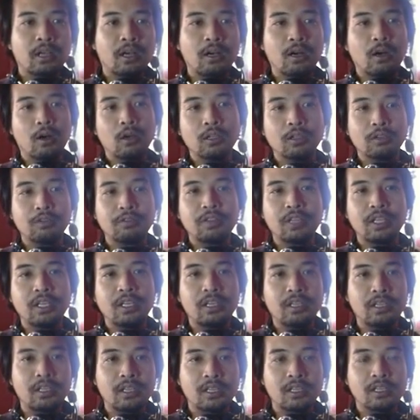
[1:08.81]
all of
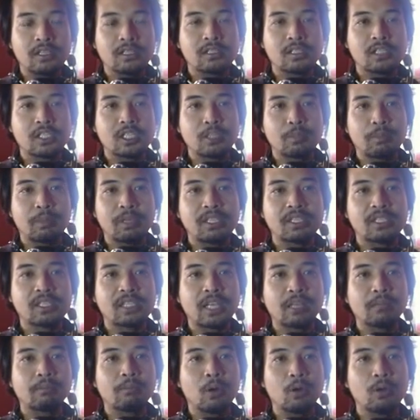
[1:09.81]
the 6-piece
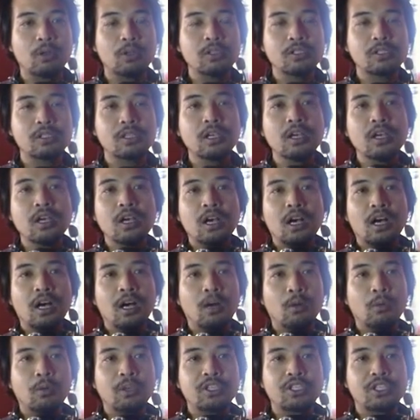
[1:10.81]
set bonus,
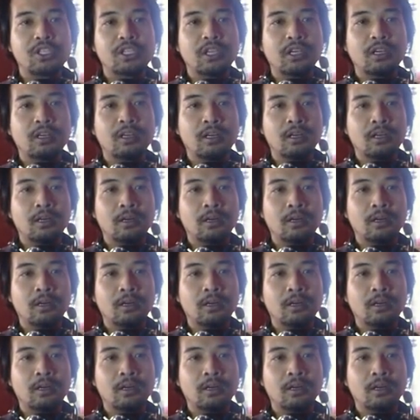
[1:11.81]
which